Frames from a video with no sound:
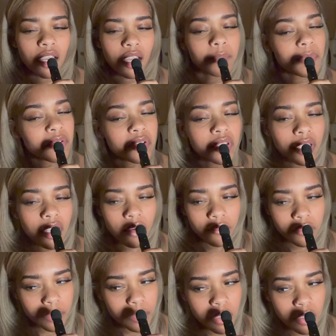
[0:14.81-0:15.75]
I'm not really
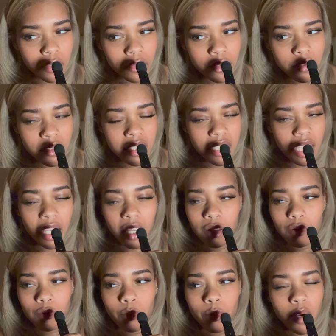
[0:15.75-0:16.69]
comfortable
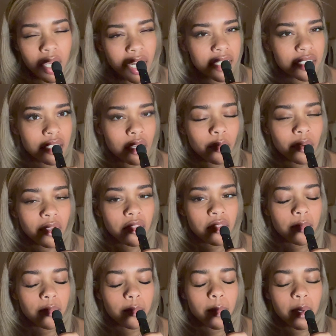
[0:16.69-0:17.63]
saying what I dealt
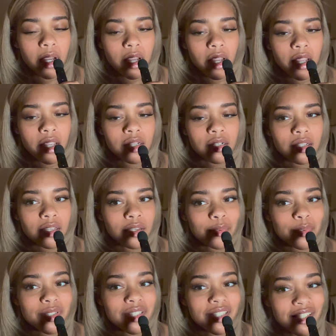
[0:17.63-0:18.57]
with, but it
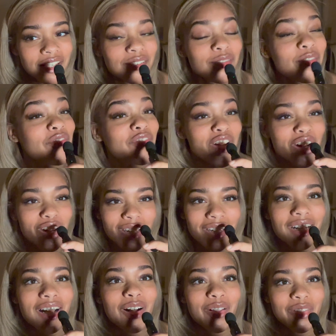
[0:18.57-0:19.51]
was very
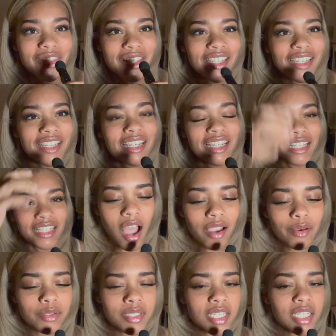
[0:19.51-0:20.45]
unhealthy. I
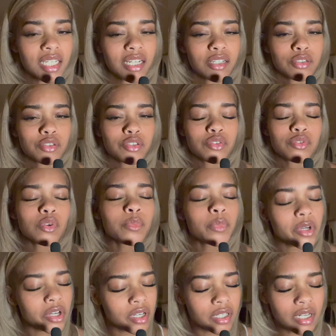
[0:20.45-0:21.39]
was eating
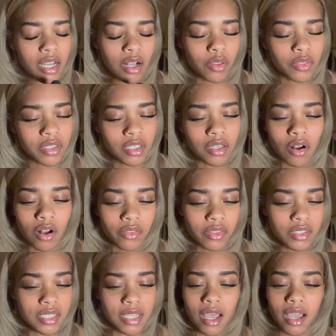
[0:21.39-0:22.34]
super unhealthy all
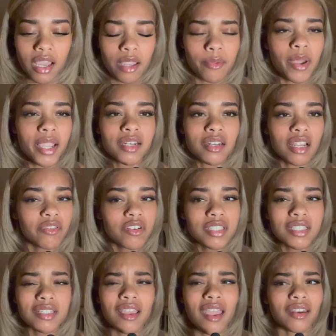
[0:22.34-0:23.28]
the time. I never
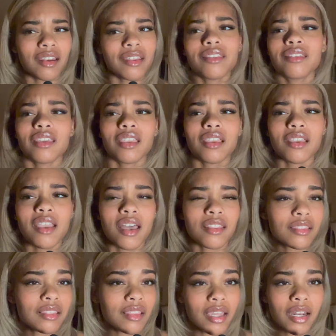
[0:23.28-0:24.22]
did anything
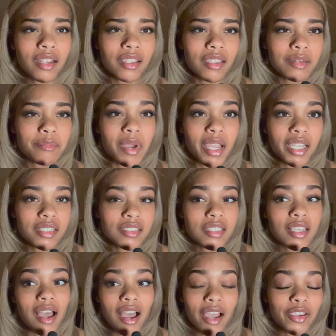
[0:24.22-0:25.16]
athletic in my
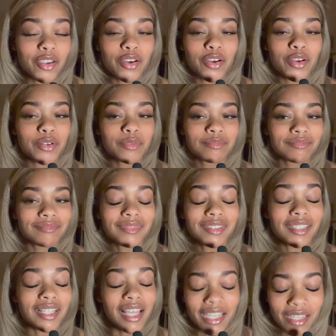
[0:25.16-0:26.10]
entire
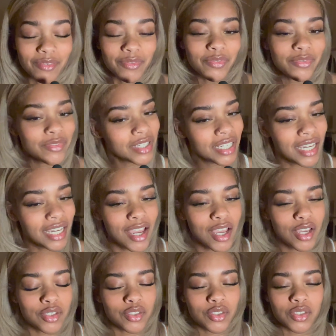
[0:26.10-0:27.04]
life.
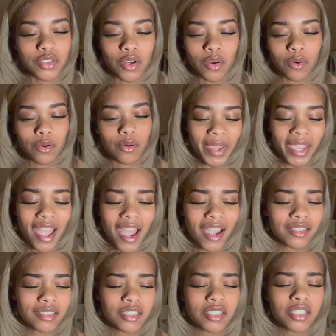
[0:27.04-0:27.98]
So I
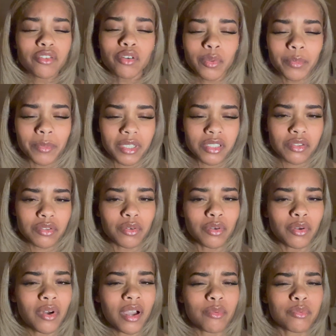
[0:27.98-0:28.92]
had zero
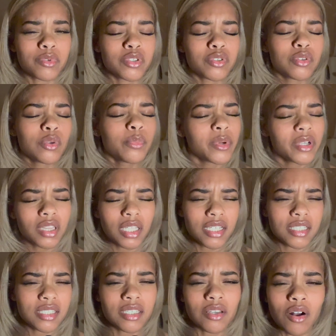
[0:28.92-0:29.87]
muscle. I was super
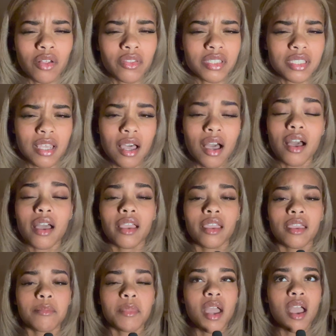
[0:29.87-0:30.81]
lazy all the
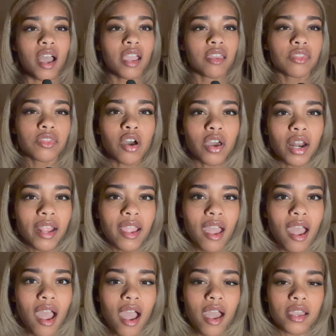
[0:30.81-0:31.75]
time. I thought I
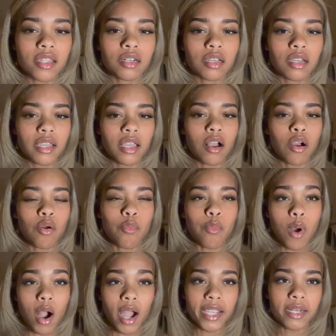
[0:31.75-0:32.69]
had a
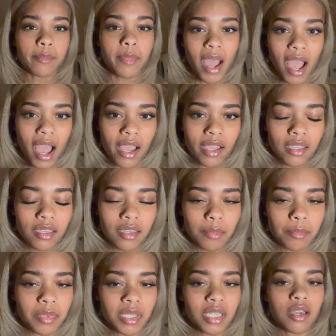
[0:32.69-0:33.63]
wide back
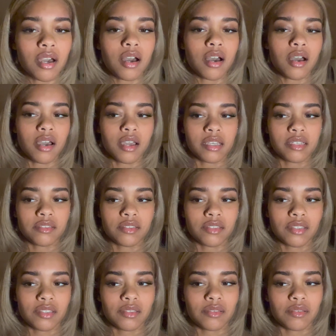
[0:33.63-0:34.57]

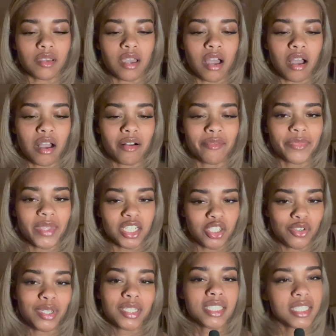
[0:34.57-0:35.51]
because, as
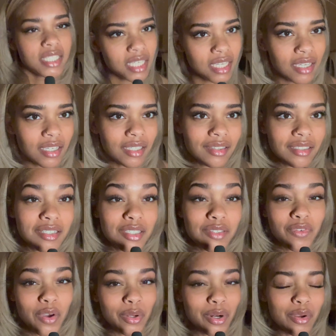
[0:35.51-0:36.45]
you can see in these
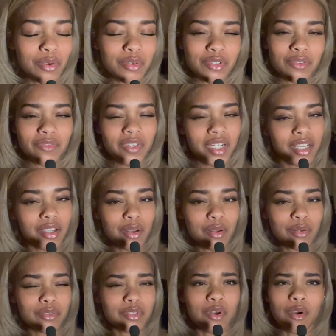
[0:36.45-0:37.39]
photos or
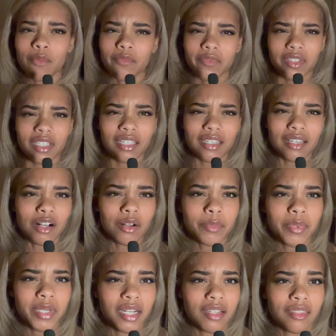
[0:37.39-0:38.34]
videos, hopefully I'll
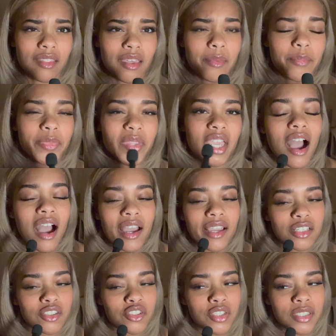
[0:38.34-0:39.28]
put in them,
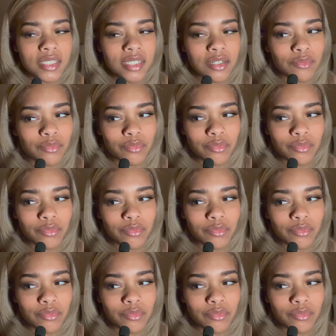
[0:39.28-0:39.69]
I just didn't.